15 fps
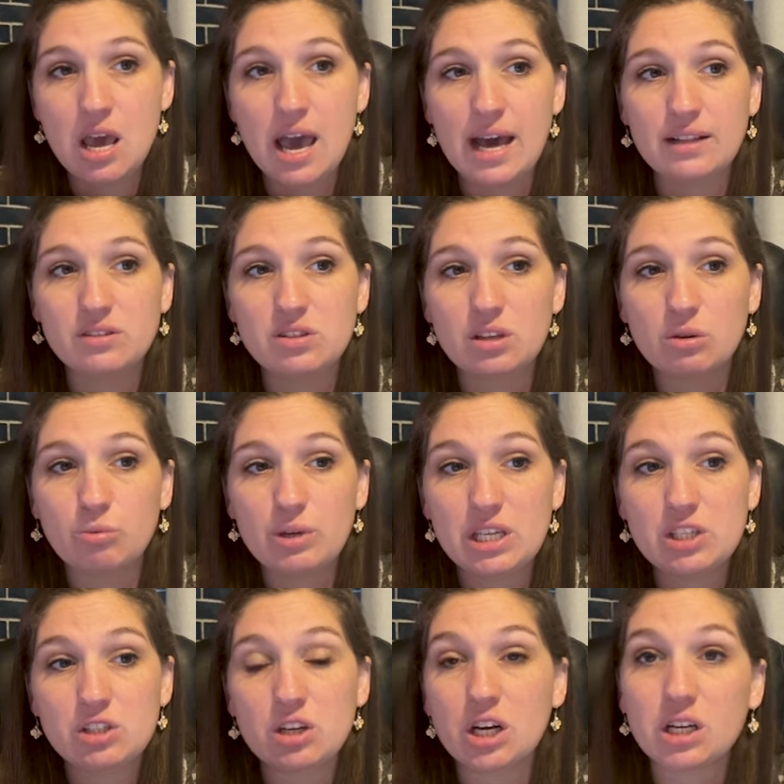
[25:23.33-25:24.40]
And so we
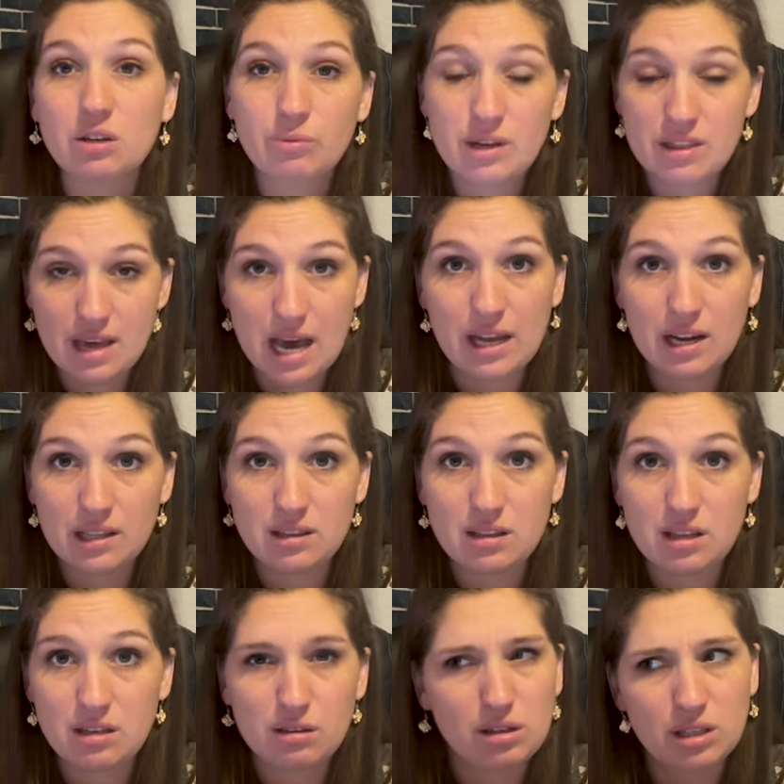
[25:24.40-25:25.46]
started with that at
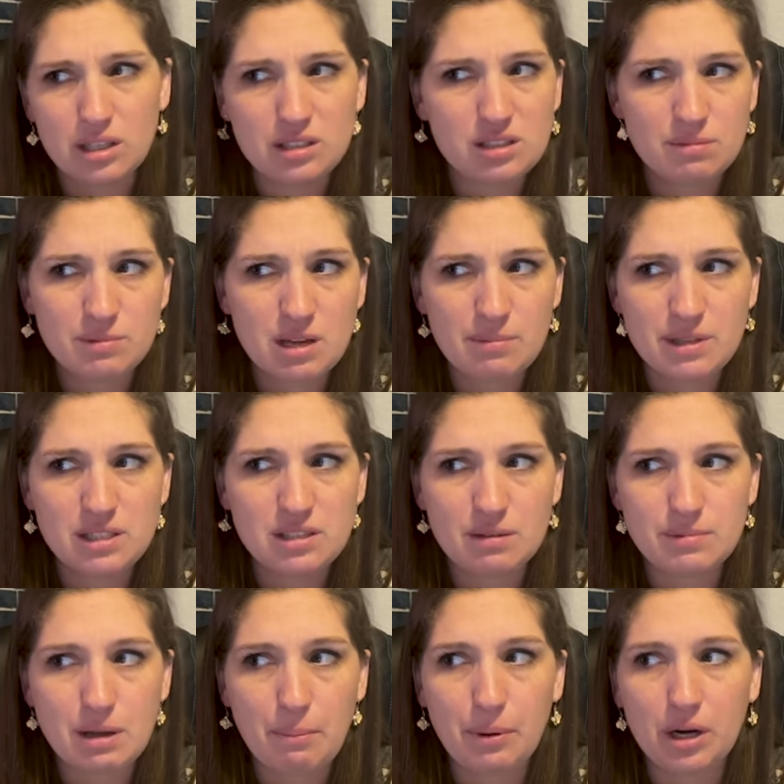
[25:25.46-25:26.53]
the uh, sometime in
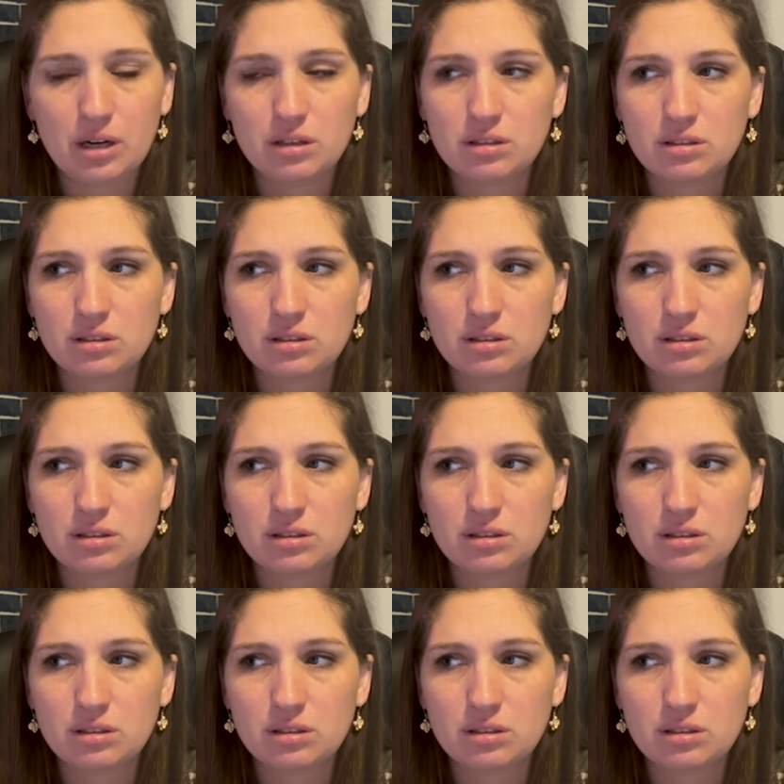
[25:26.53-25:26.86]
September.